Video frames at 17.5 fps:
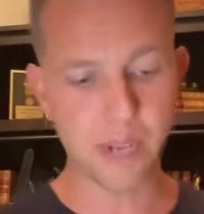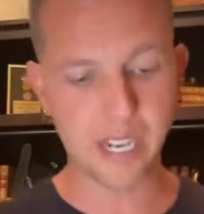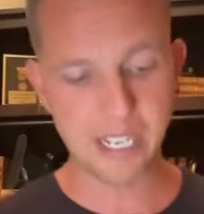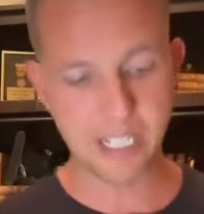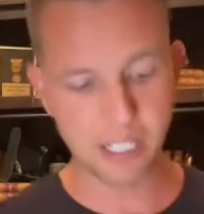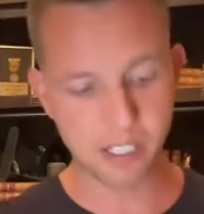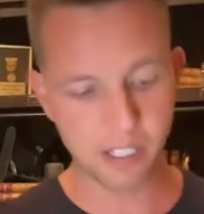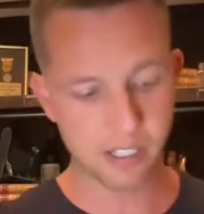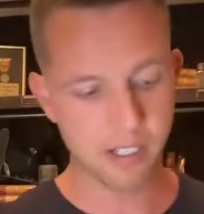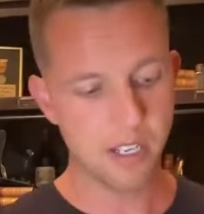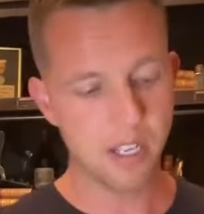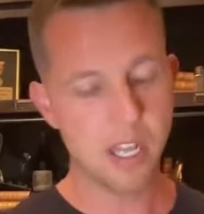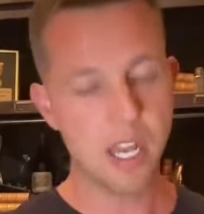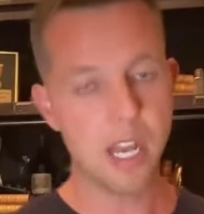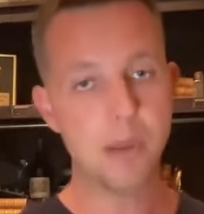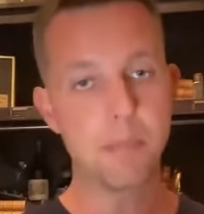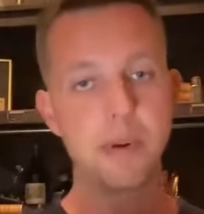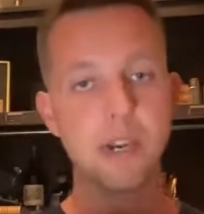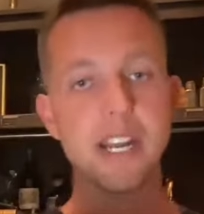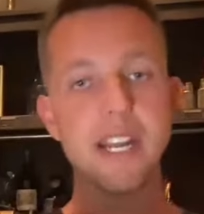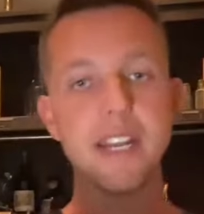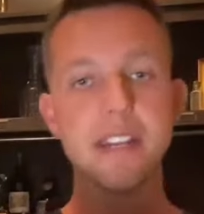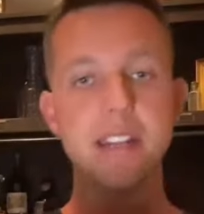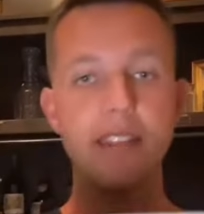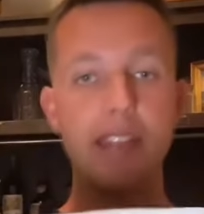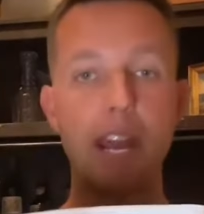right here, a
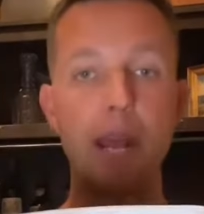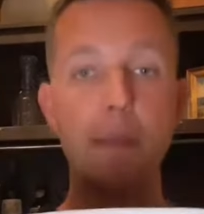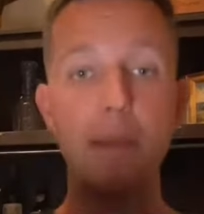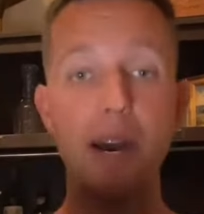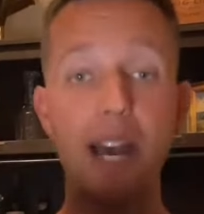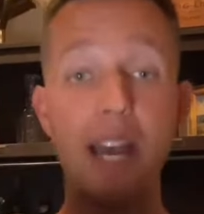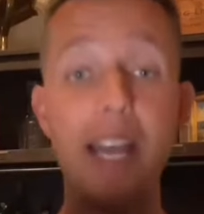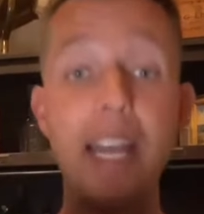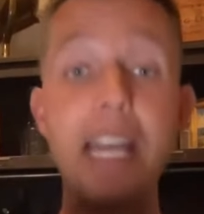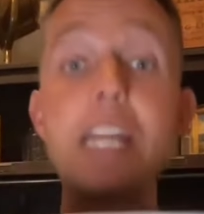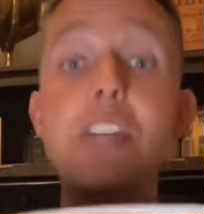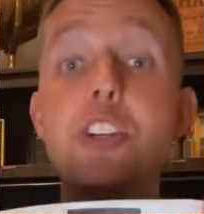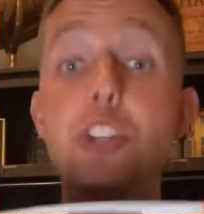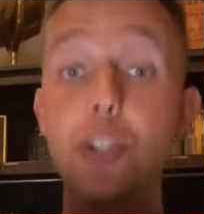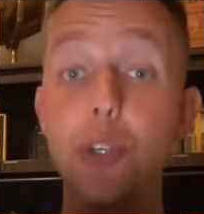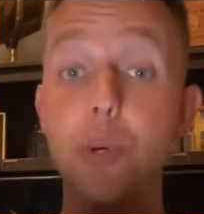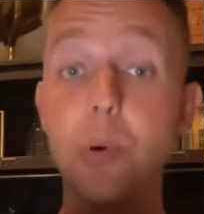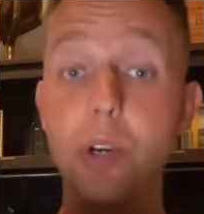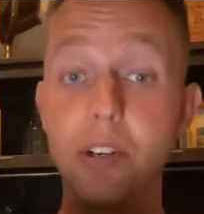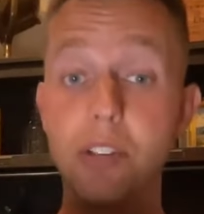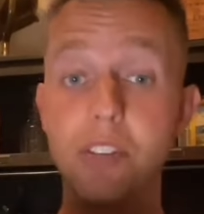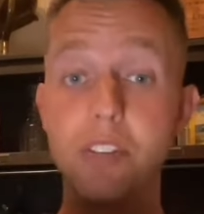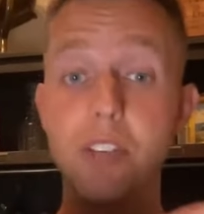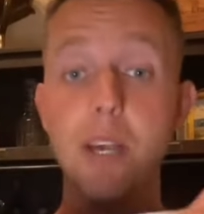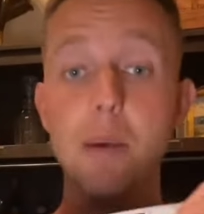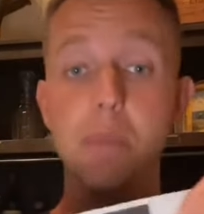brand that I buy in
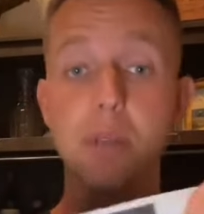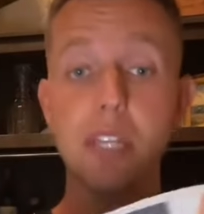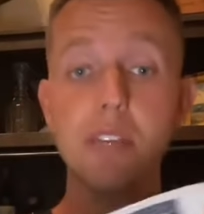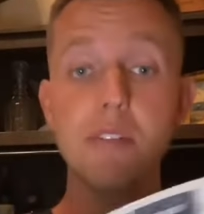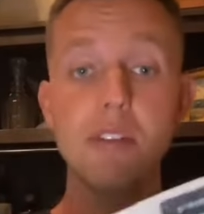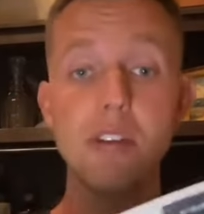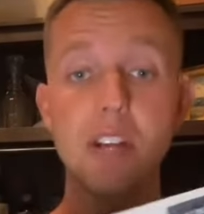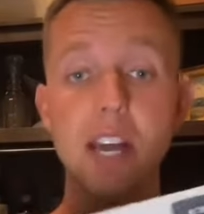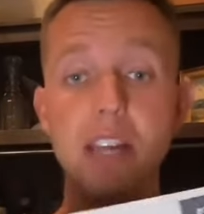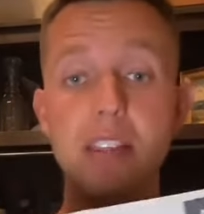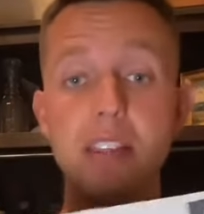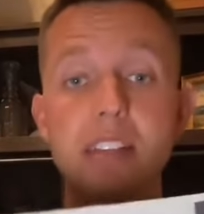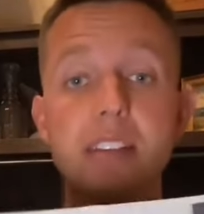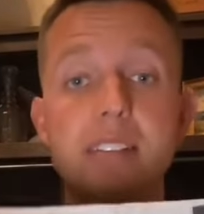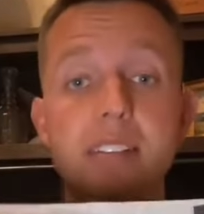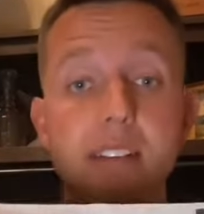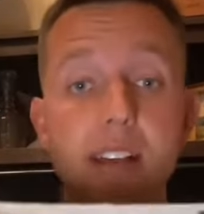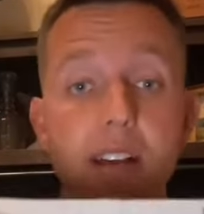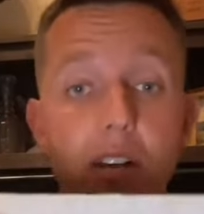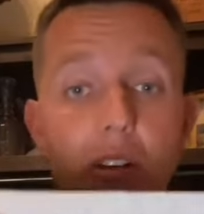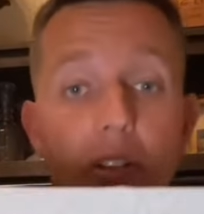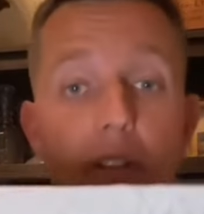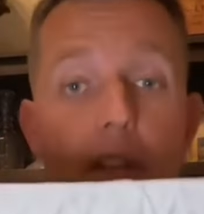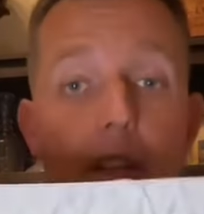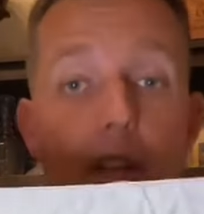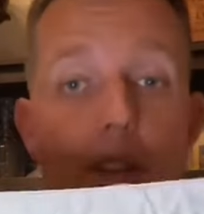shorts. Believe it or not, these sell.